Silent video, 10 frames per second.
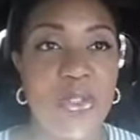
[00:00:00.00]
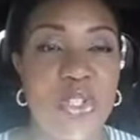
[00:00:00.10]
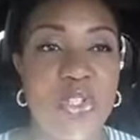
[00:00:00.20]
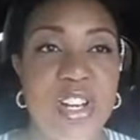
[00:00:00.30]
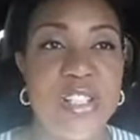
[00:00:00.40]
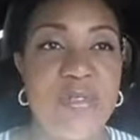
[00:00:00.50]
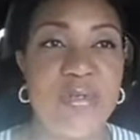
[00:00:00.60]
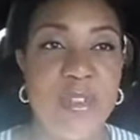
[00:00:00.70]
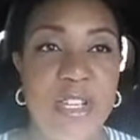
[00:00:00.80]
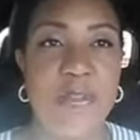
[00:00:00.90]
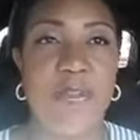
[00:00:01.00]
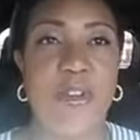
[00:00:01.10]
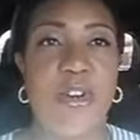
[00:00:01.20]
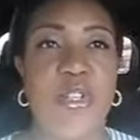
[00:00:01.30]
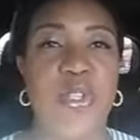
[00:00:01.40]
stress-free
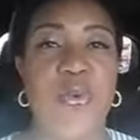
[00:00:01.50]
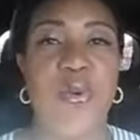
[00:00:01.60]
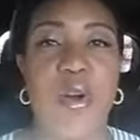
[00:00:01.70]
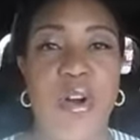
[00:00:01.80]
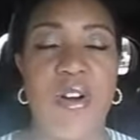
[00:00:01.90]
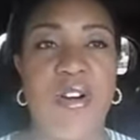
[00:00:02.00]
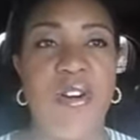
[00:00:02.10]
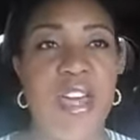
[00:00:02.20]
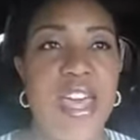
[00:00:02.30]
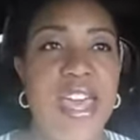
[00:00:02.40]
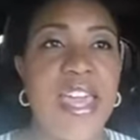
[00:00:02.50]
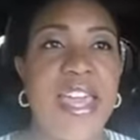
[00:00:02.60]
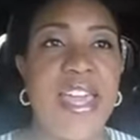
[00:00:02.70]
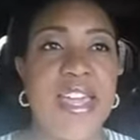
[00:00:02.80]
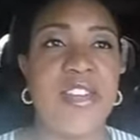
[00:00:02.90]
for you all.
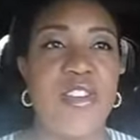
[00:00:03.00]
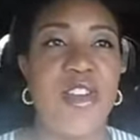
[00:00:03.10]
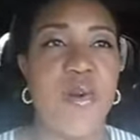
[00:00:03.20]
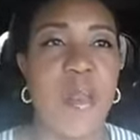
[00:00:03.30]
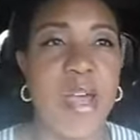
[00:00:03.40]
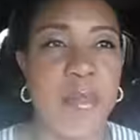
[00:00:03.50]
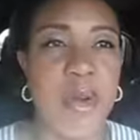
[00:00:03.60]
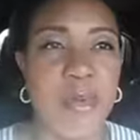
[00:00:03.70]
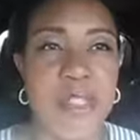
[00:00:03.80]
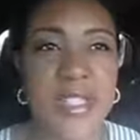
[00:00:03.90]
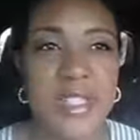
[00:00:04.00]
And, my purpose